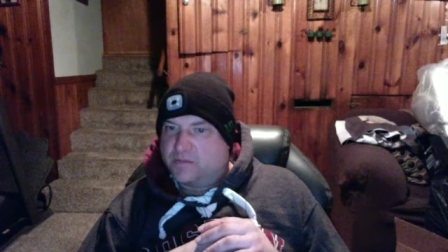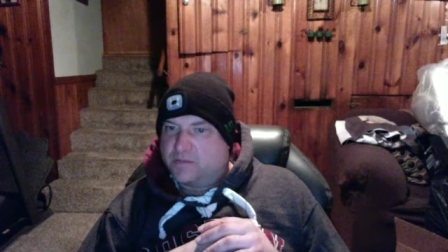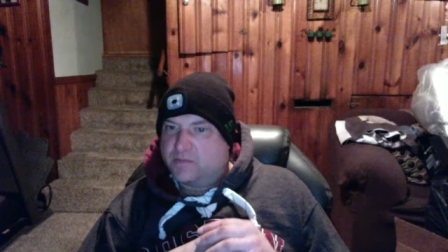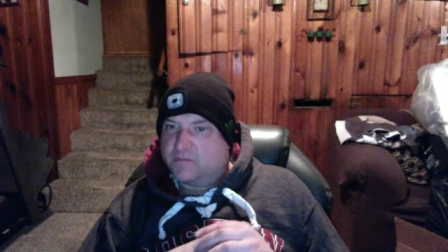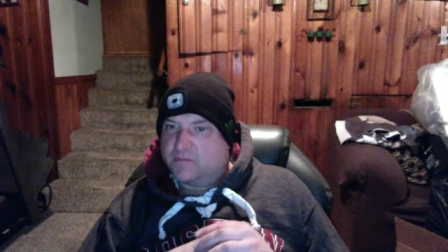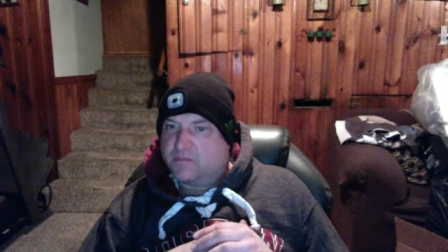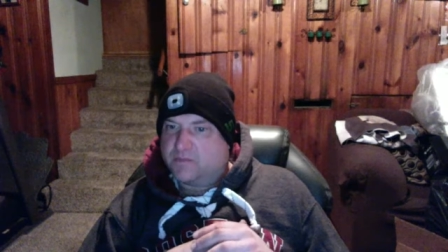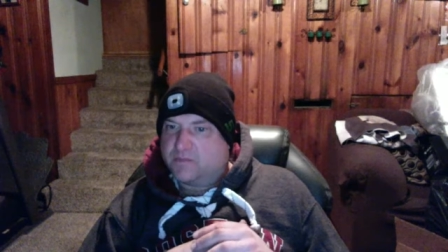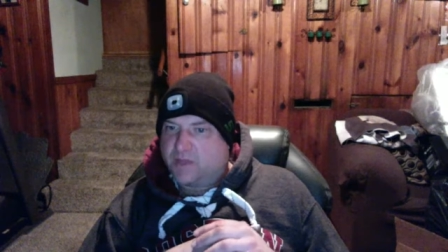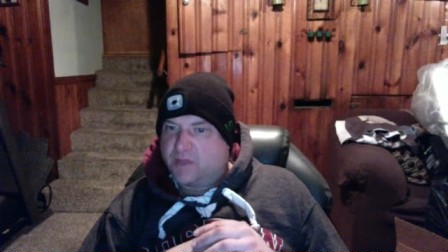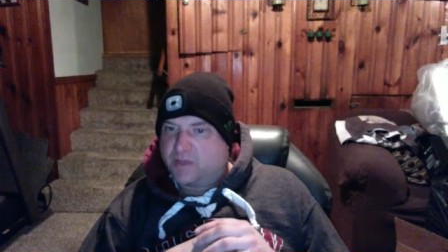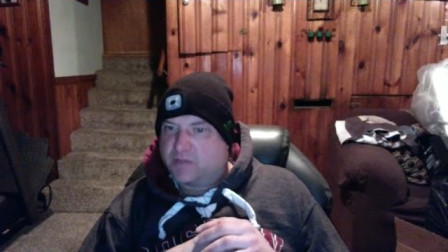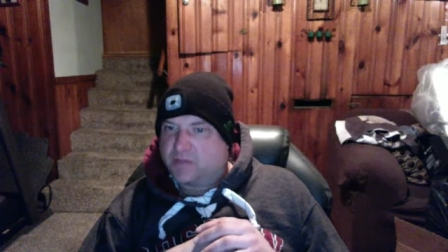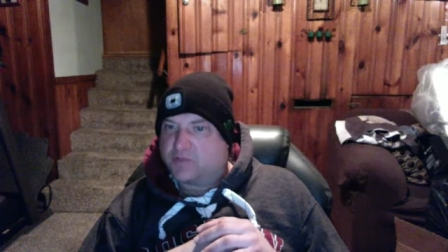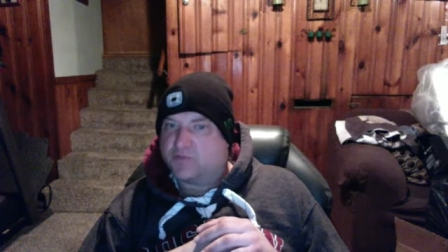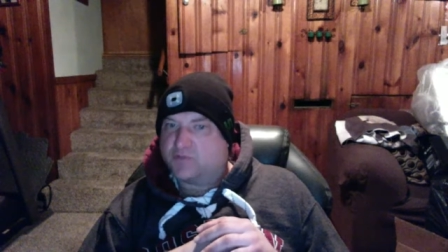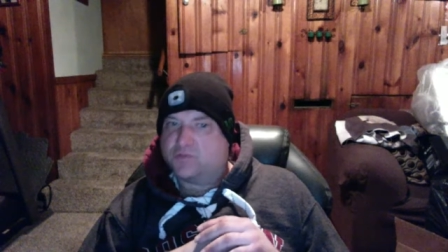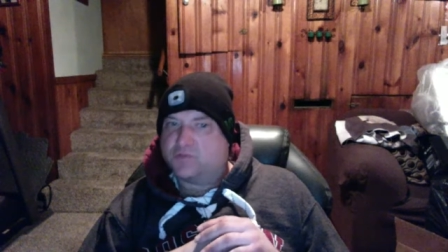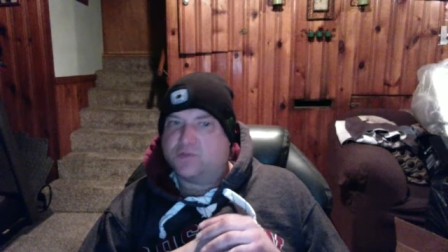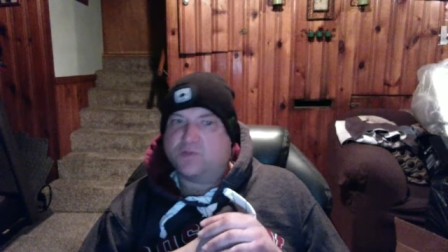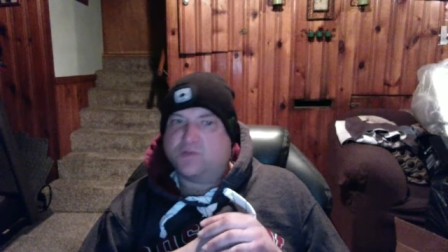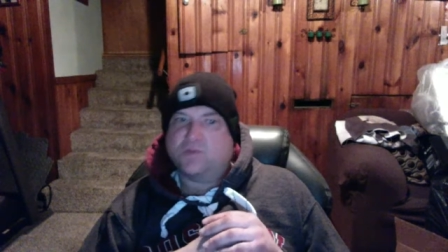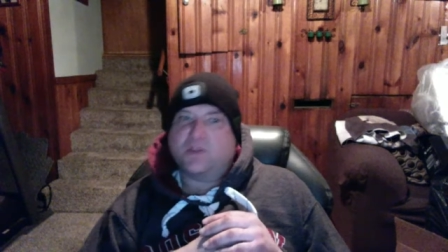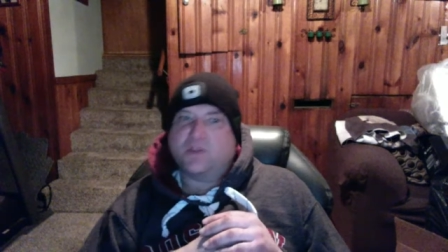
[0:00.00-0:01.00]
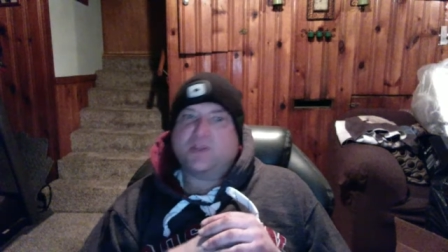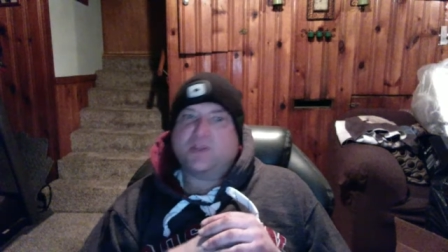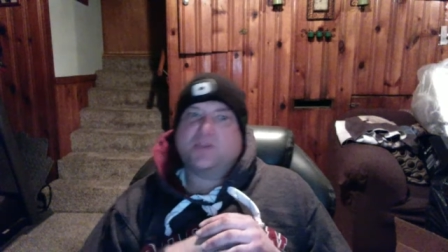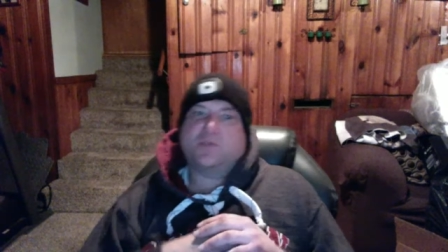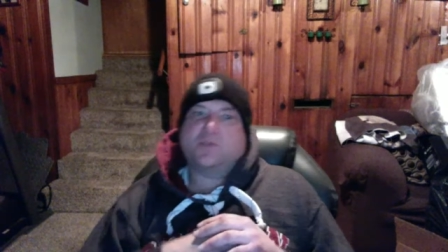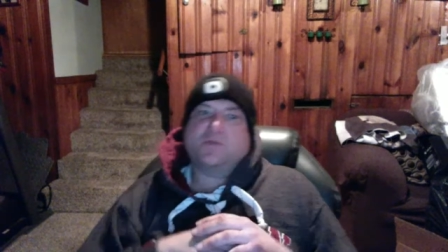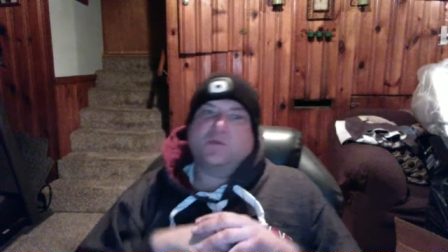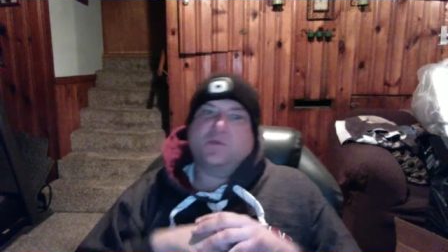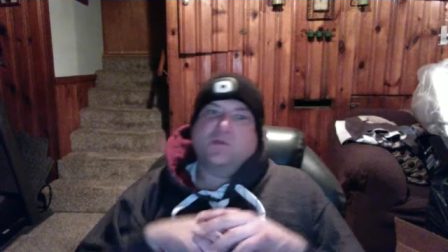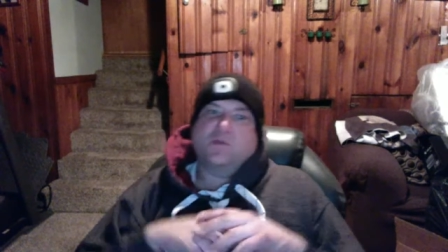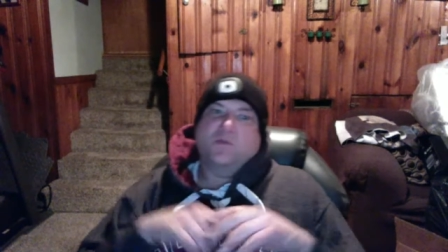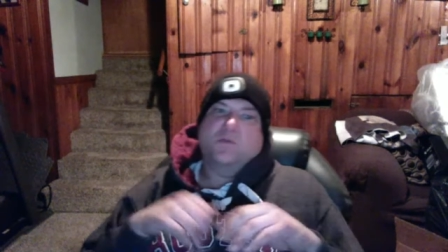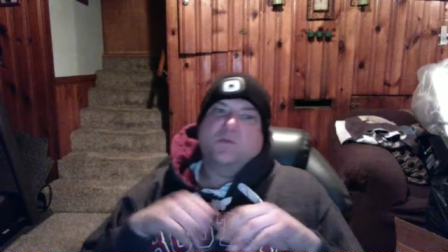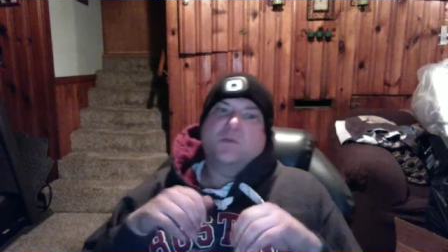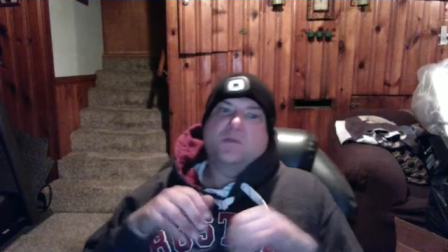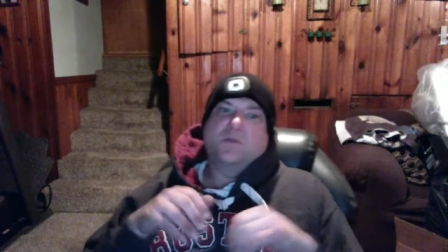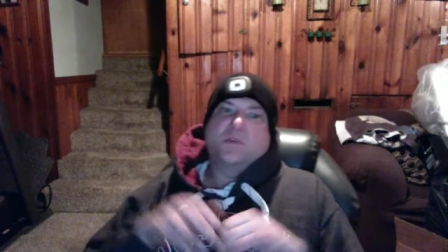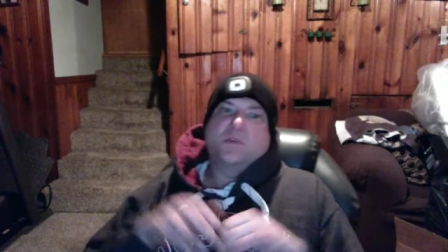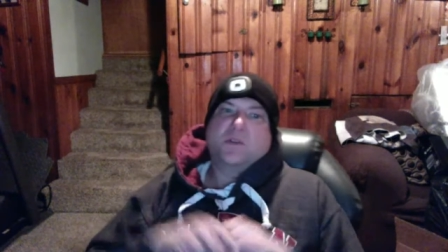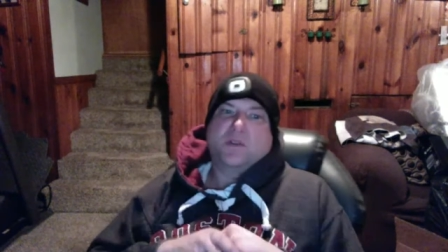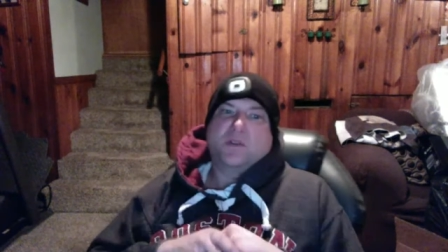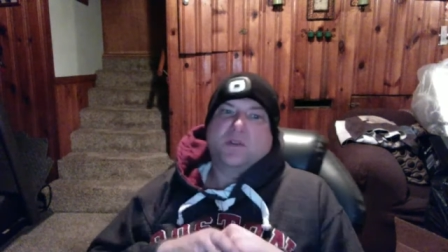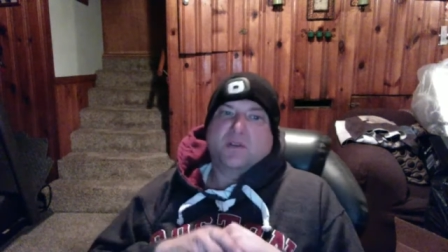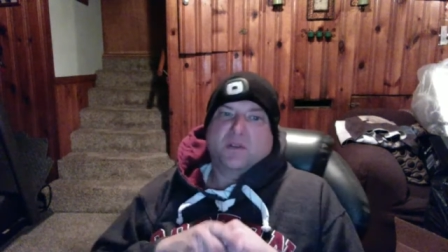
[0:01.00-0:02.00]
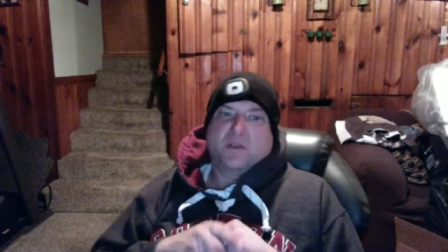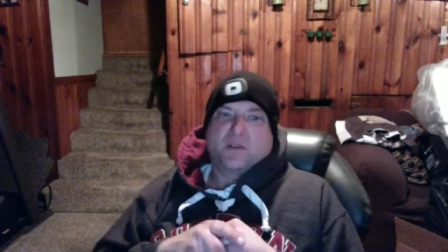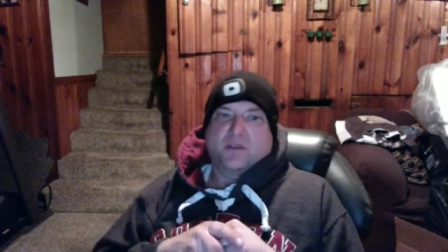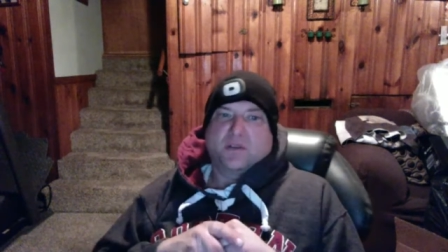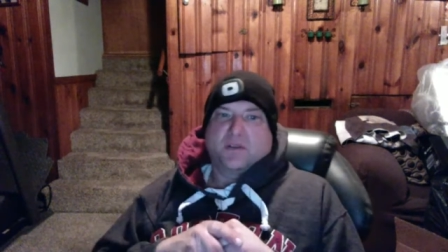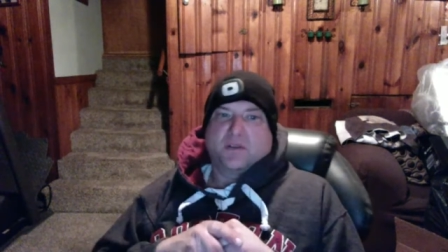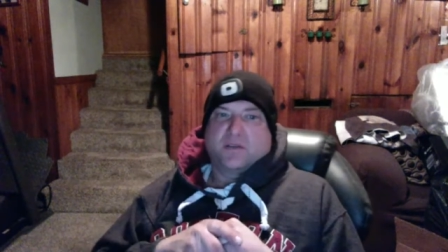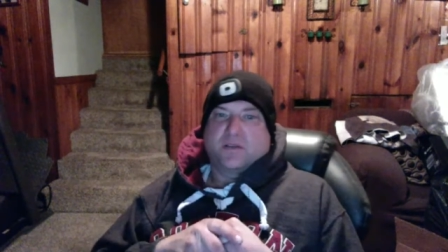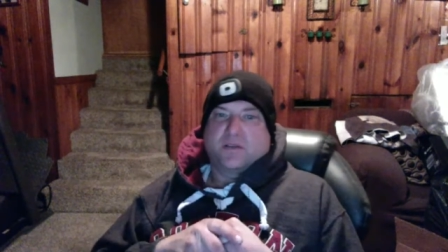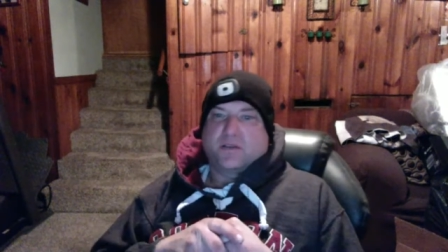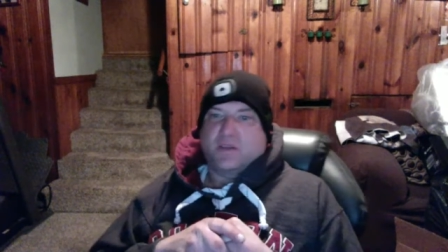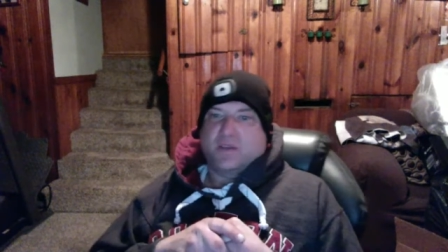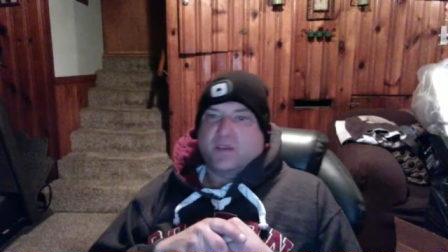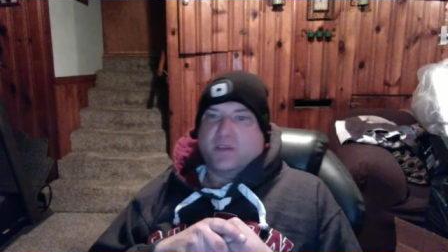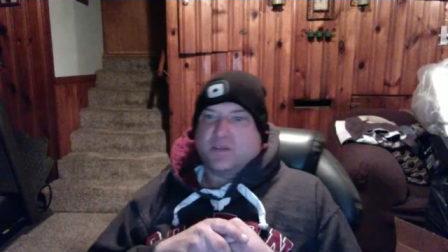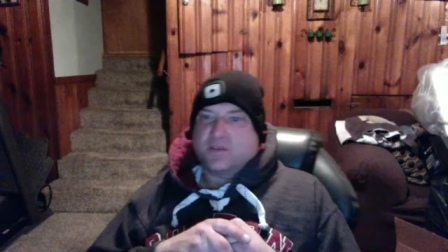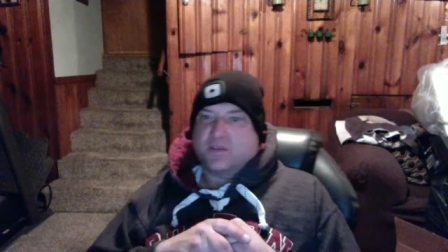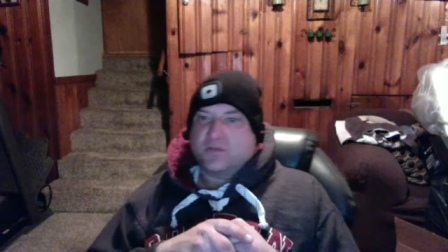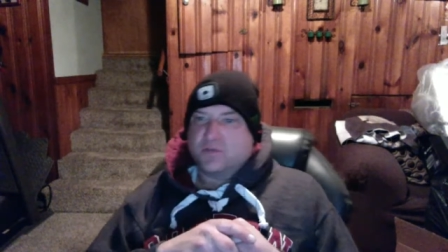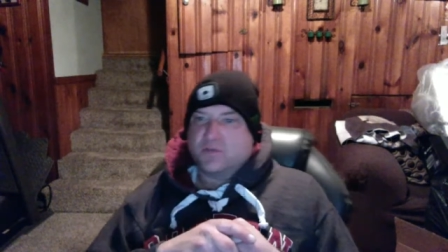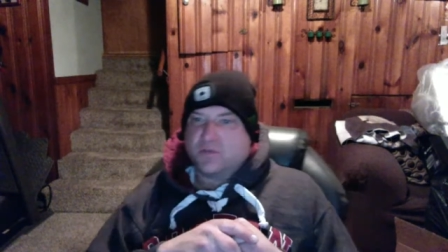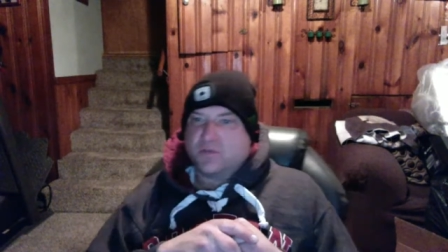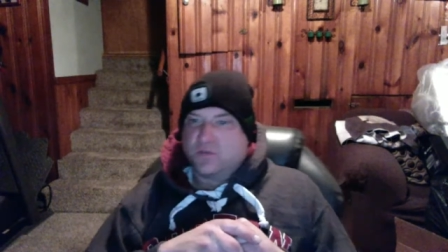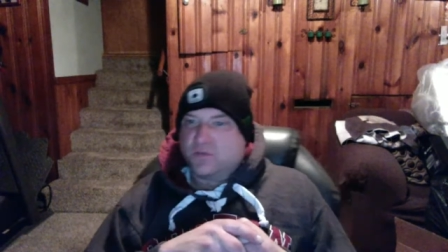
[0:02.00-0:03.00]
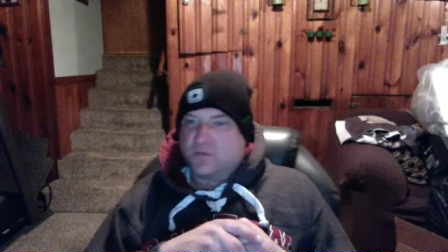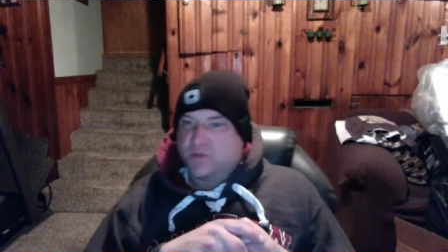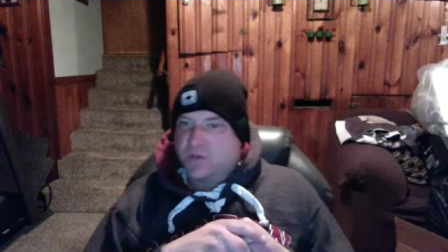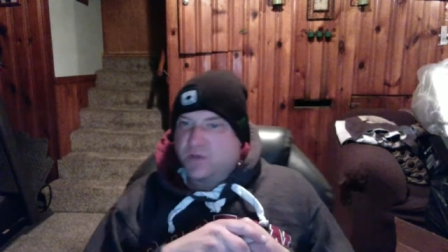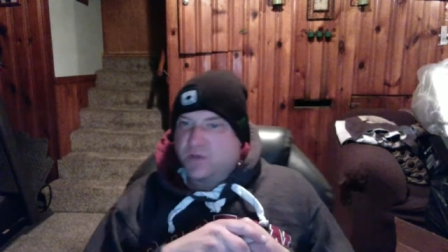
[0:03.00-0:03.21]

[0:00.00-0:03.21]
That's true. That's true. That's true.